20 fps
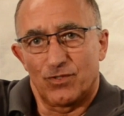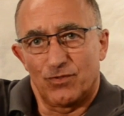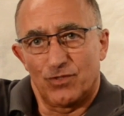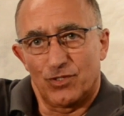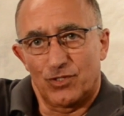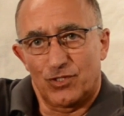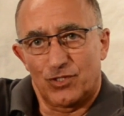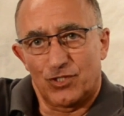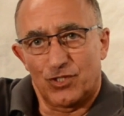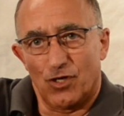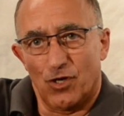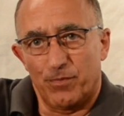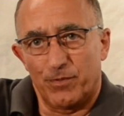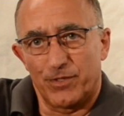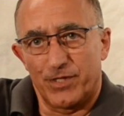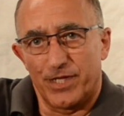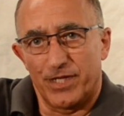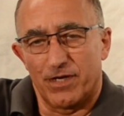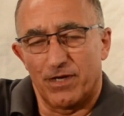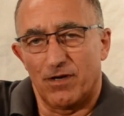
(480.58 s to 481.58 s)
on the top
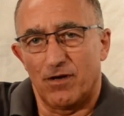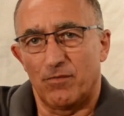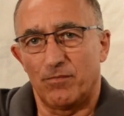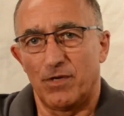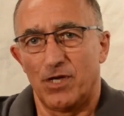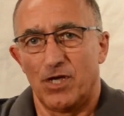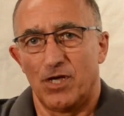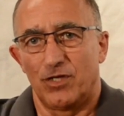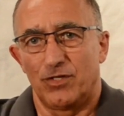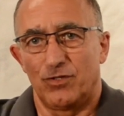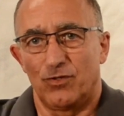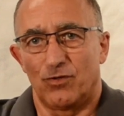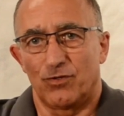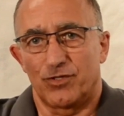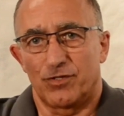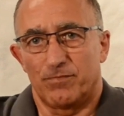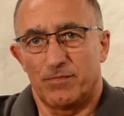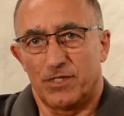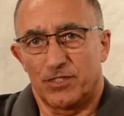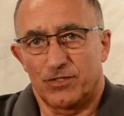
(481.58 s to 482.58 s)
of the arm, not
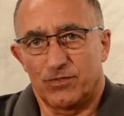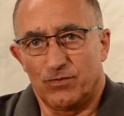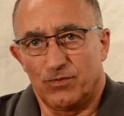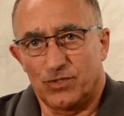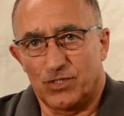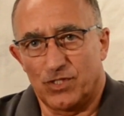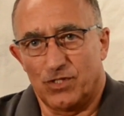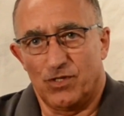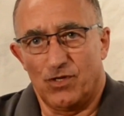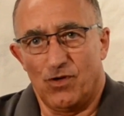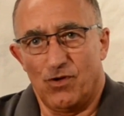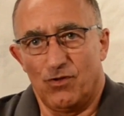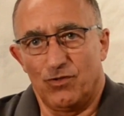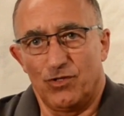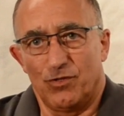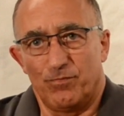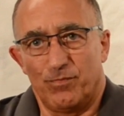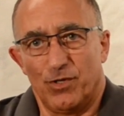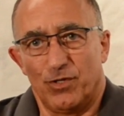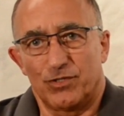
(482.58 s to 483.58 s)
the muscles on
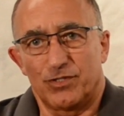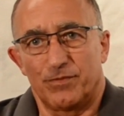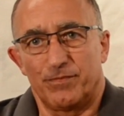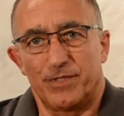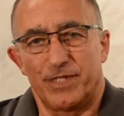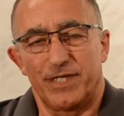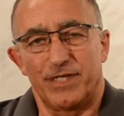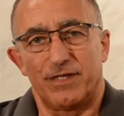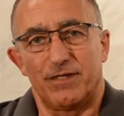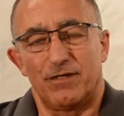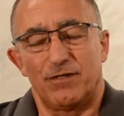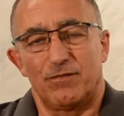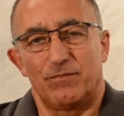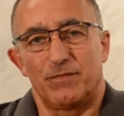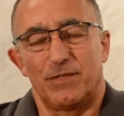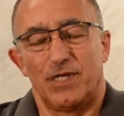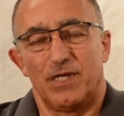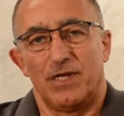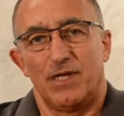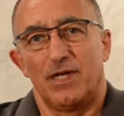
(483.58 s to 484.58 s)
the bottom of the arm.
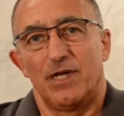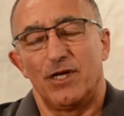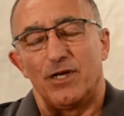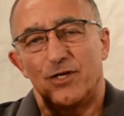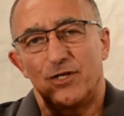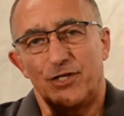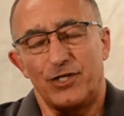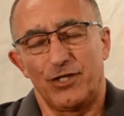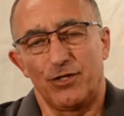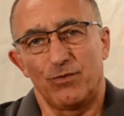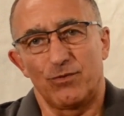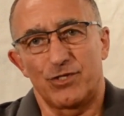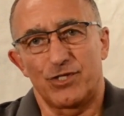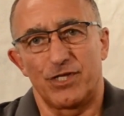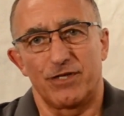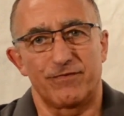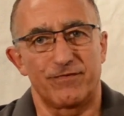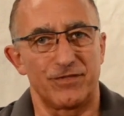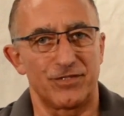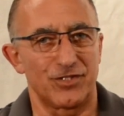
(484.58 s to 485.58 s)
A huge
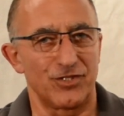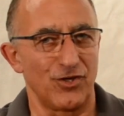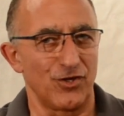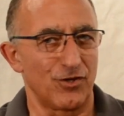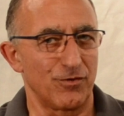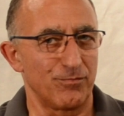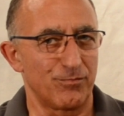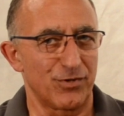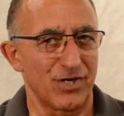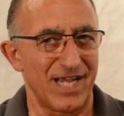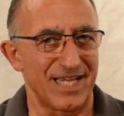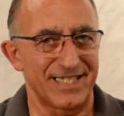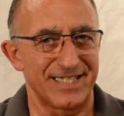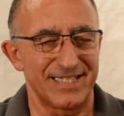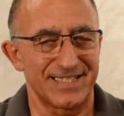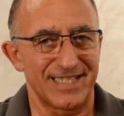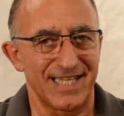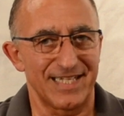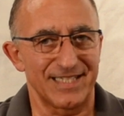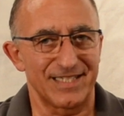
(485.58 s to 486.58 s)
difference, and you can
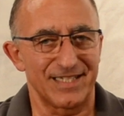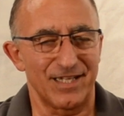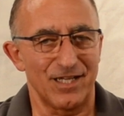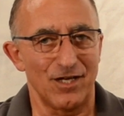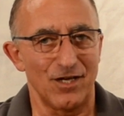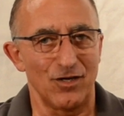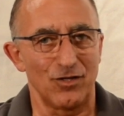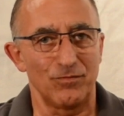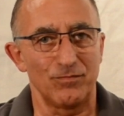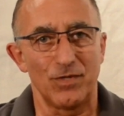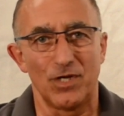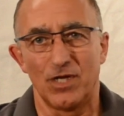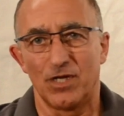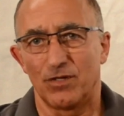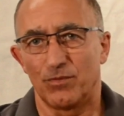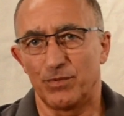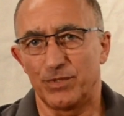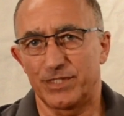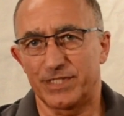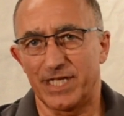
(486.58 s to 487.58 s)
practice that at home
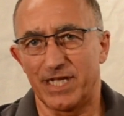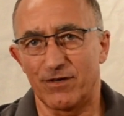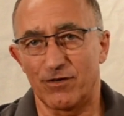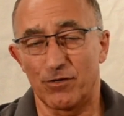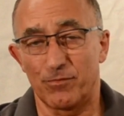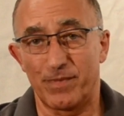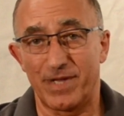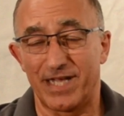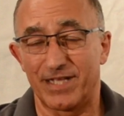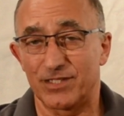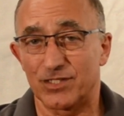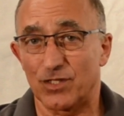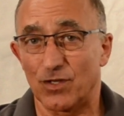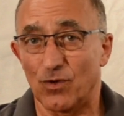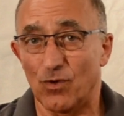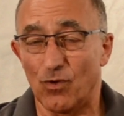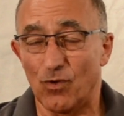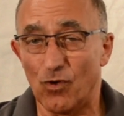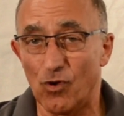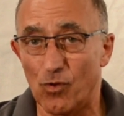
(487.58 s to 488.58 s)
with TerraBands
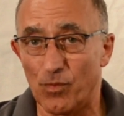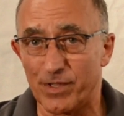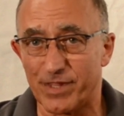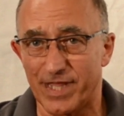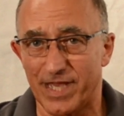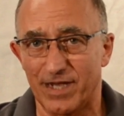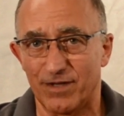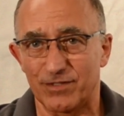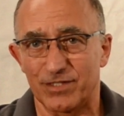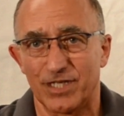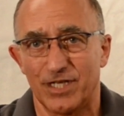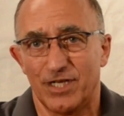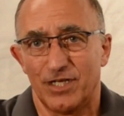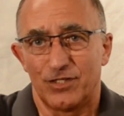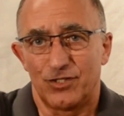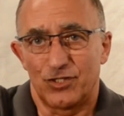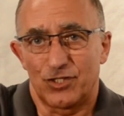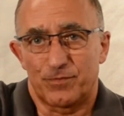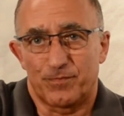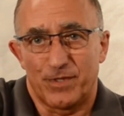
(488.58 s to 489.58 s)
or without,
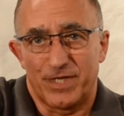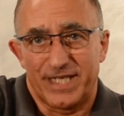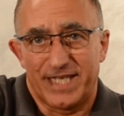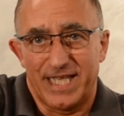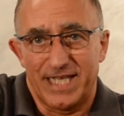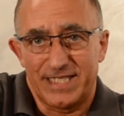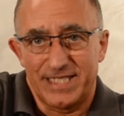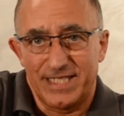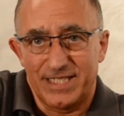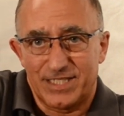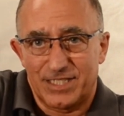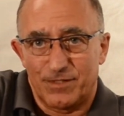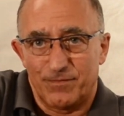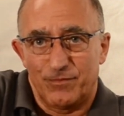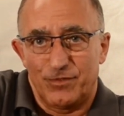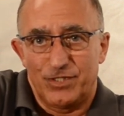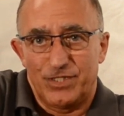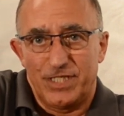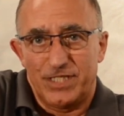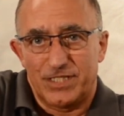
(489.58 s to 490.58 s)
just by getting some
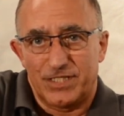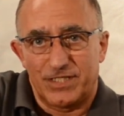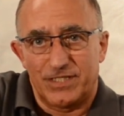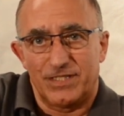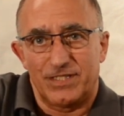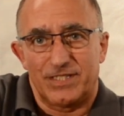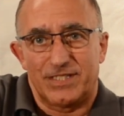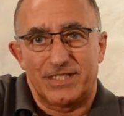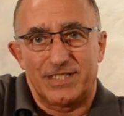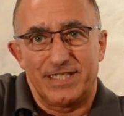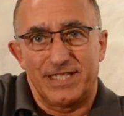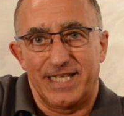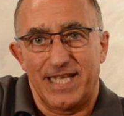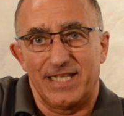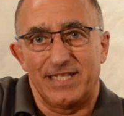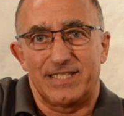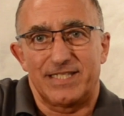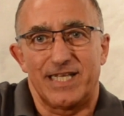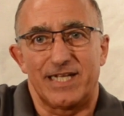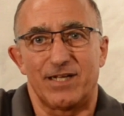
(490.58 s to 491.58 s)
resistance
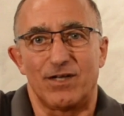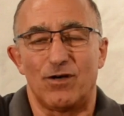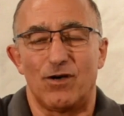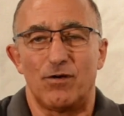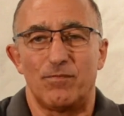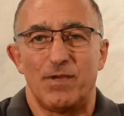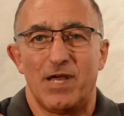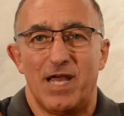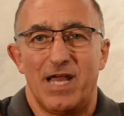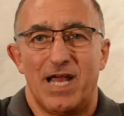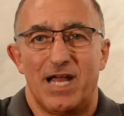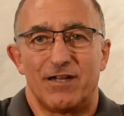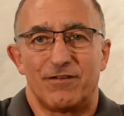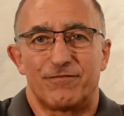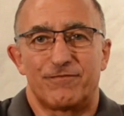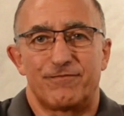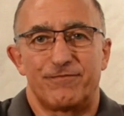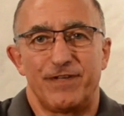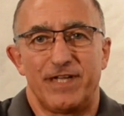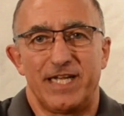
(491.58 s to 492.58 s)
against that arm and
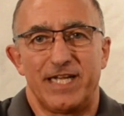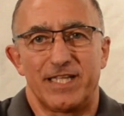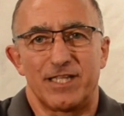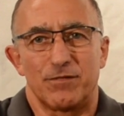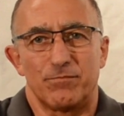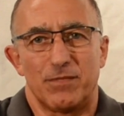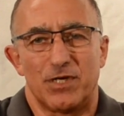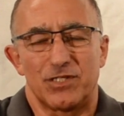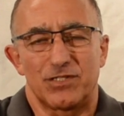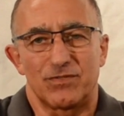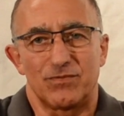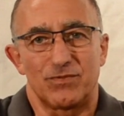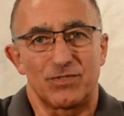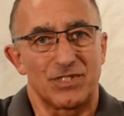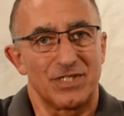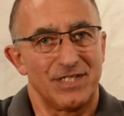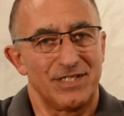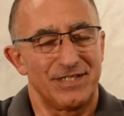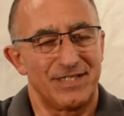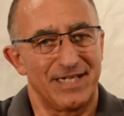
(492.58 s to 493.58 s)
feeling the
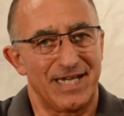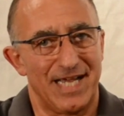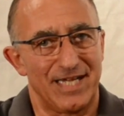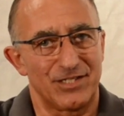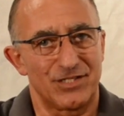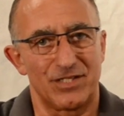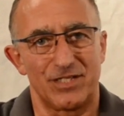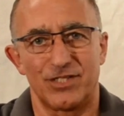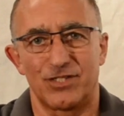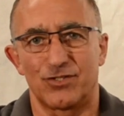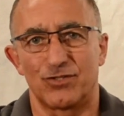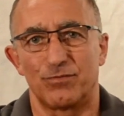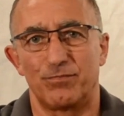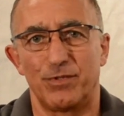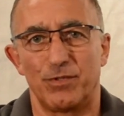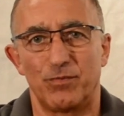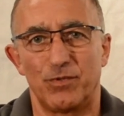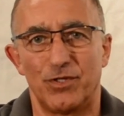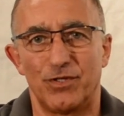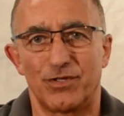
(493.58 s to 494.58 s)
muscles that actually should
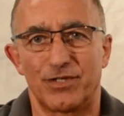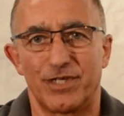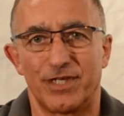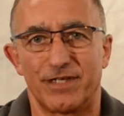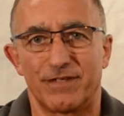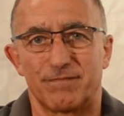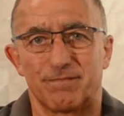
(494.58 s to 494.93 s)
be working.